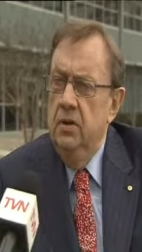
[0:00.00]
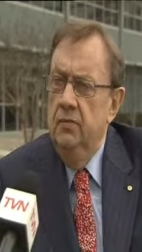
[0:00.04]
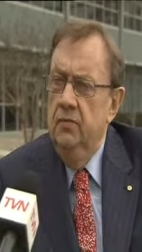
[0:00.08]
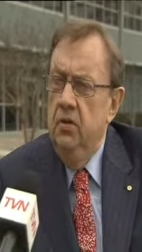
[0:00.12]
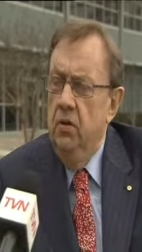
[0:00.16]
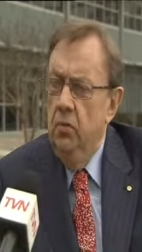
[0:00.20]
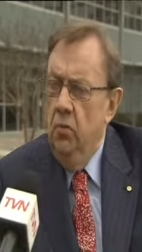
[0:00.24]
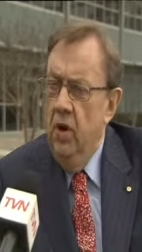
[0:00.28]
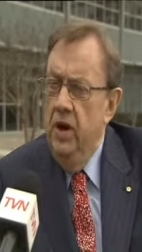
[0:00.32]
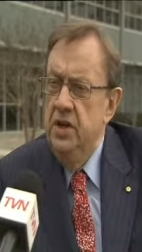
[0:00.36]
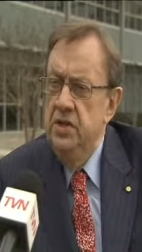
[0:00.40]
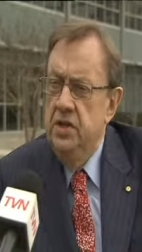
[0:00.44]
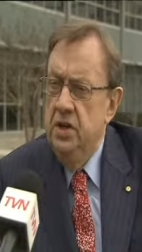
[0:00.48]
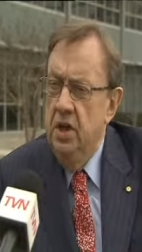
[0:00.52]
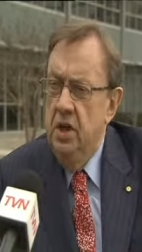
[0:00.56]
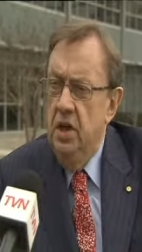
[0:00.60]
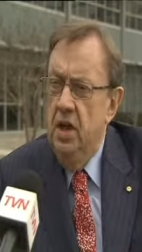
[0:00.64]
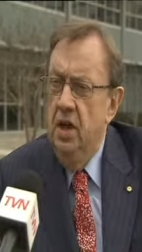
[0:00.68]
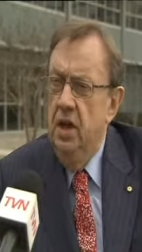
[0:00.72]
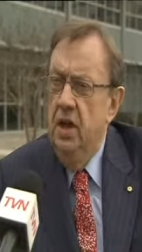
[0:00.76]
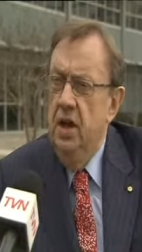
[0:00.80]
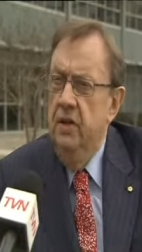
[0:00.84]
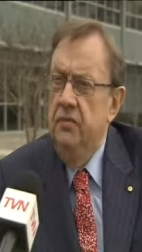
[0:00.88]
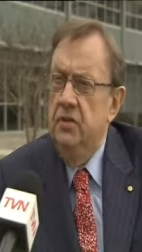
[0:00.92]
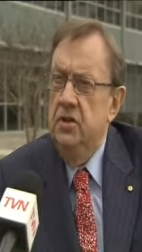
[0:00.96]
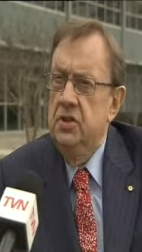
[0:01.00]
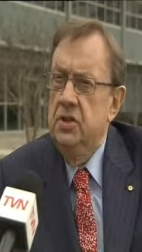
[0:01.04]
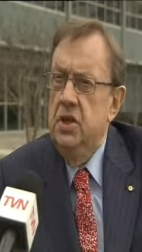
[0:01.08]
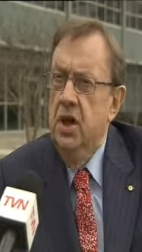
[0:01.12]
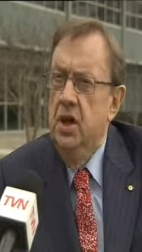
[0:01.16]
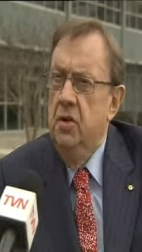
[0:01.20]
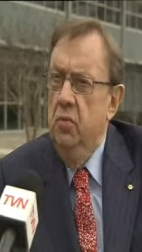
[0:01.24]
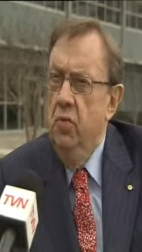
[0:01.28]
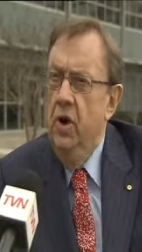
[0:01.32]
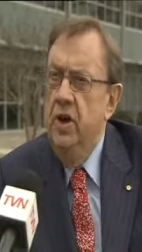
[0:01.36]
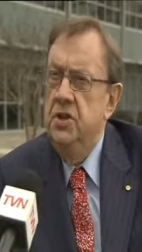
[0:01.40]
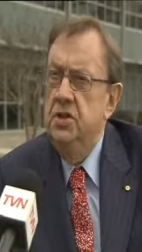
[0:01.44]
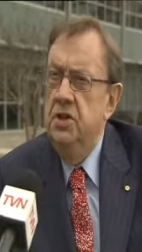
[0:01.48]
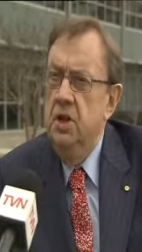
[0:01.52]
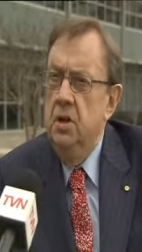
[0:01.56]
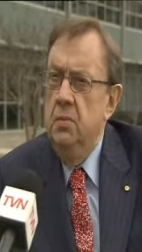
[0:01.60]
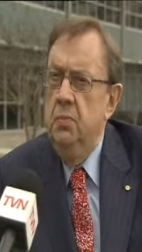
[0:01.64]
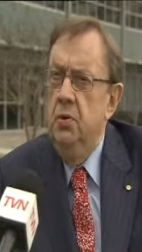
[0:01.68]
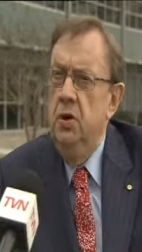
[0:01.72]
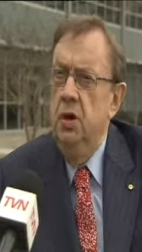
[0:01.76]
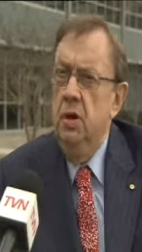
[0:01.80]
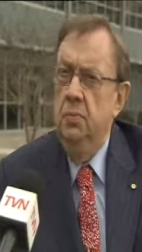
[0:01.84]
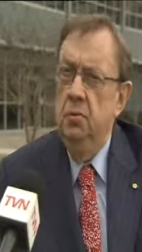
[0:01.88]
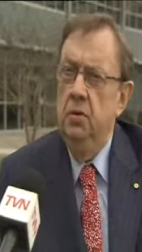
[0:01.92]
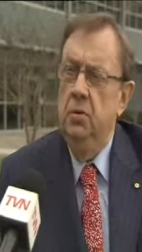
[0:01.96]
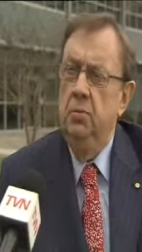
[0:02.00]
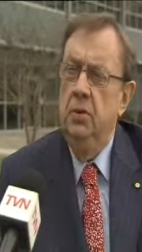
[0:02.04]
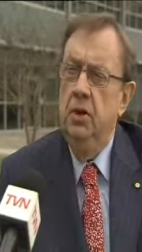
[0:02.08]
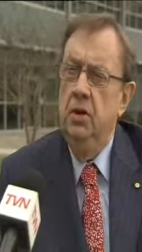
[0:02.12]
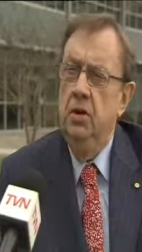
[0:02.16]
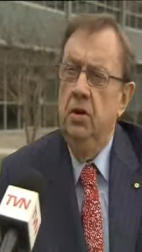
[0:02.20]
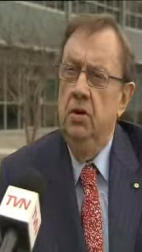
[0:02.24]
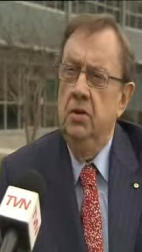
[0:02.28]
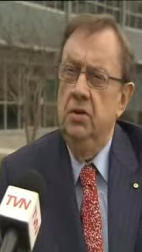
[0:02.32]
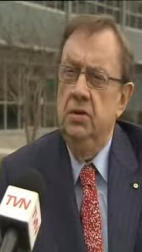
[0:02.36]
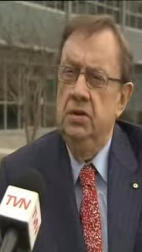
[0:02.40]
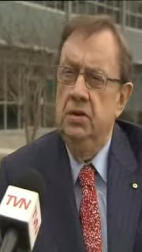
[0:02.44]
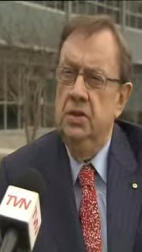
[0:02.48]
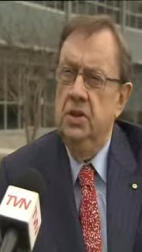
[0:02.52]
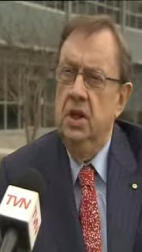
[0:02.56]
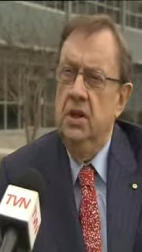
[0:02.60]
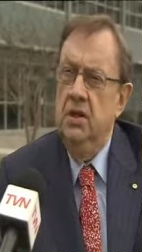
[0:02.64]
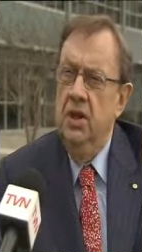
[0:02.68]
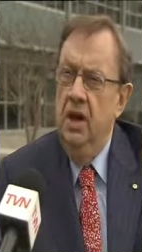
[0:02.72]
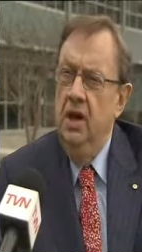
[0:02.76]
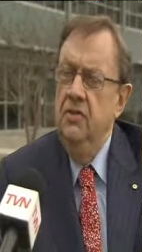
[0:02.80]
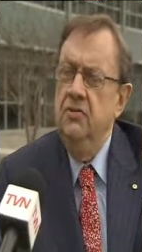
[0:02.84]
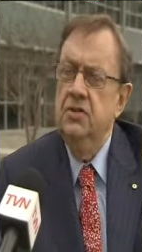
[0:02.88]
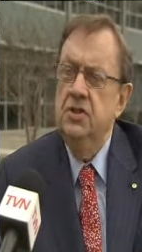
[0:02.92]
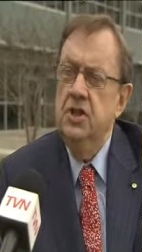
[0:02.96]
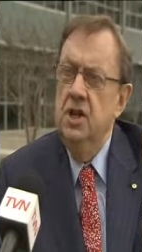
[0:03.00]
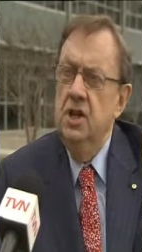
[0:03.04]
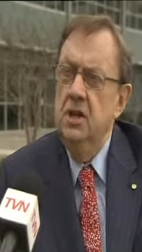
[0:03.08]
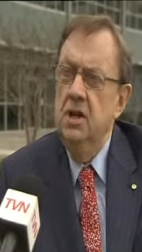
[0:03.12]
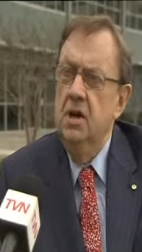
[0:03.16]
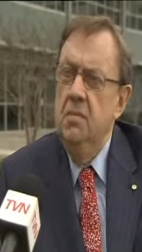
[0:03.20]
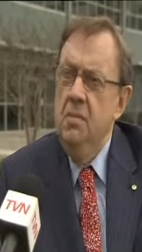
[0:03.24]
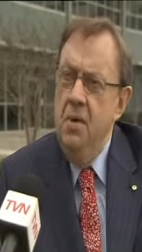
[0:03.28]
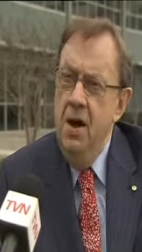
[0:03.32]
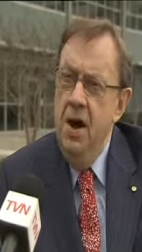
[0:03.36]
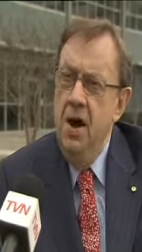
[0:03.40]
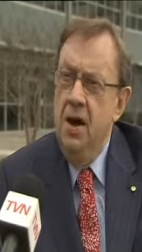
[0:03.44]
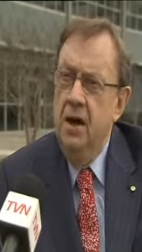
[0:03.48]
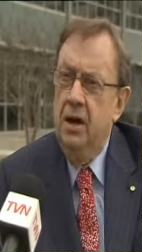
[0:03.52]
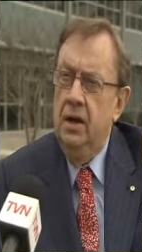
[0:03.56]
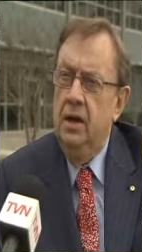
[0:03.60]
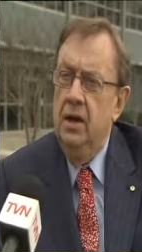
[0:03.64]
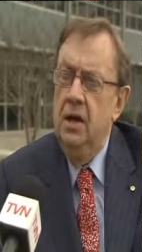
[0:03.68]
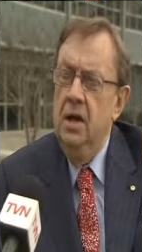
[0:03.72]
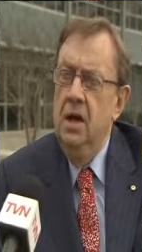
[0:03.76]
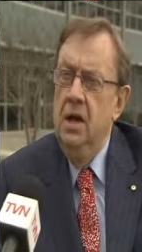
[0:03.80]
for racing, I'd have to say, and racing people because uh, they've set a mark